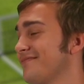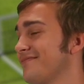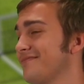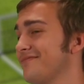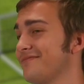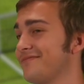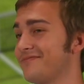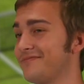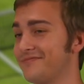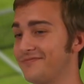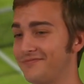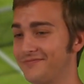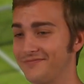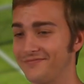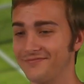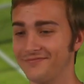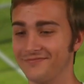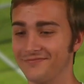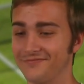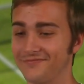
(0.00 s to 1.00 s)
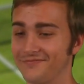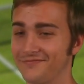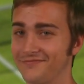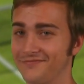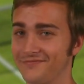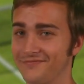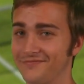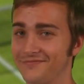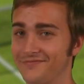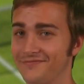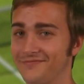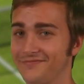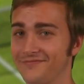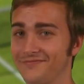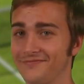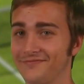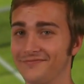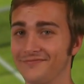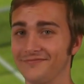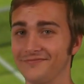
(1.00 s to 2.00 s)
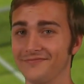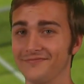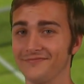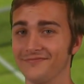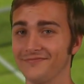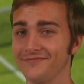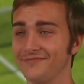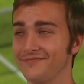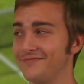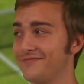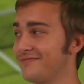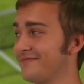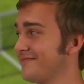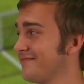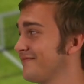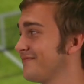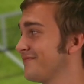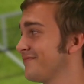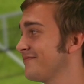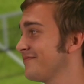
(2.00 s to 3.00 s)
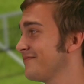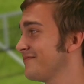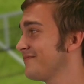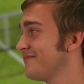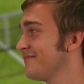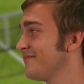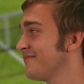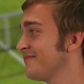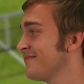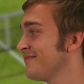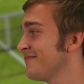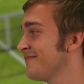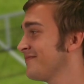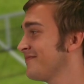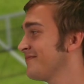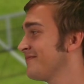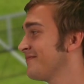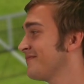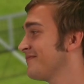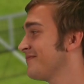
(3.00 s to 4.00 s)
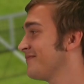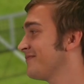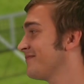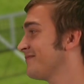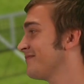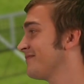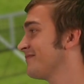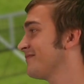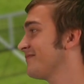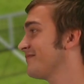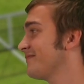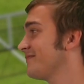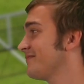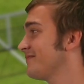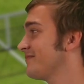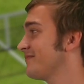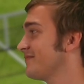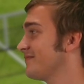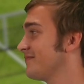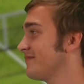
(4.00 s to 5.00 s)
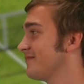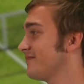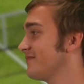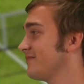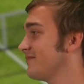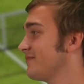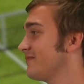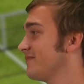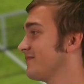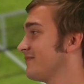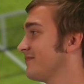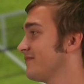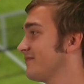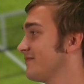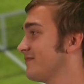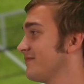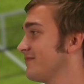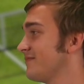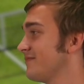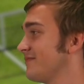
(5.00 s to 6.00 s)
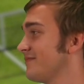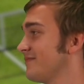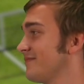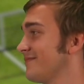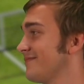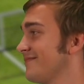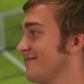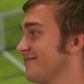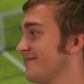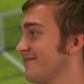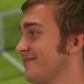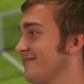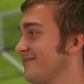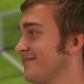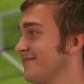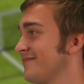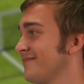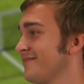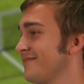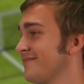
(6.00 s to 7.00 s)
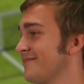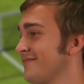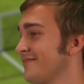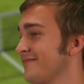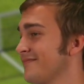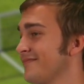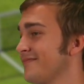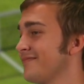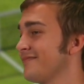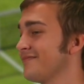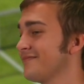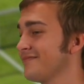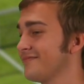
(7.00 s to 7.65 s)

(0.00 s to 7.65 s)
(silent)